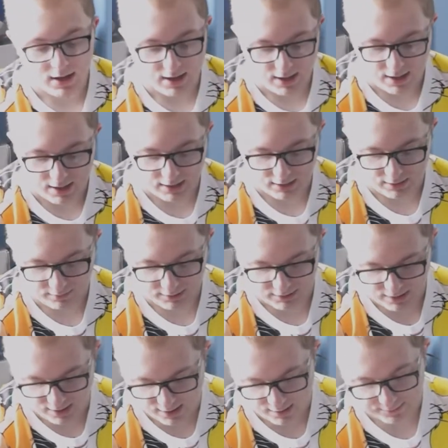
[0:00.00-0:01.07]
and I
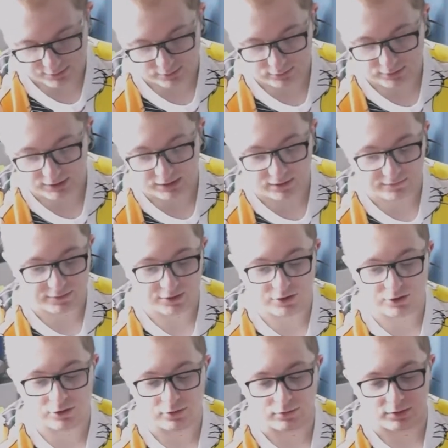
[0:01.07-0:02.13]
mean, I absolutely love this
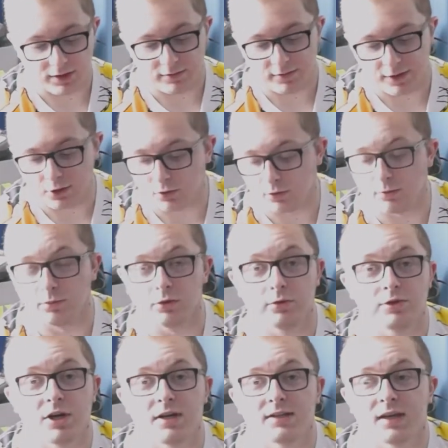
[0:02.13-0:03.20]
shoe. Whenever I go to a Blue
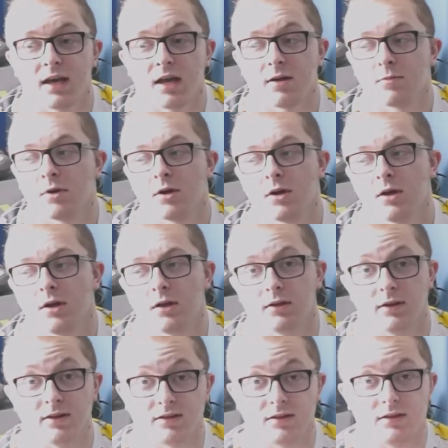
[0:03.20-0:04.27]
Jays game,
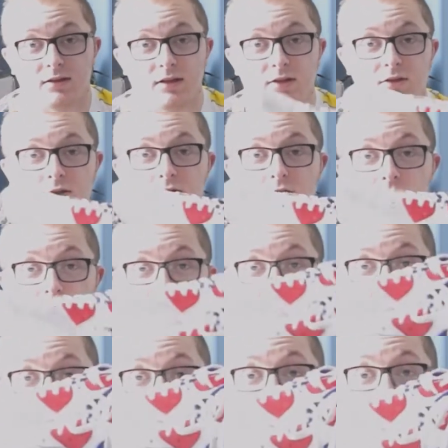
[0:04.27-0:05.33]
these are the shoes that
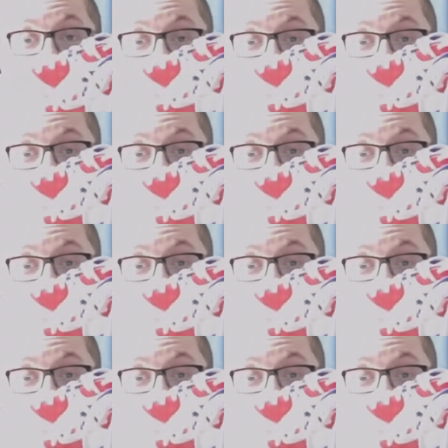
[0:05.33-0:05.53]
I wear.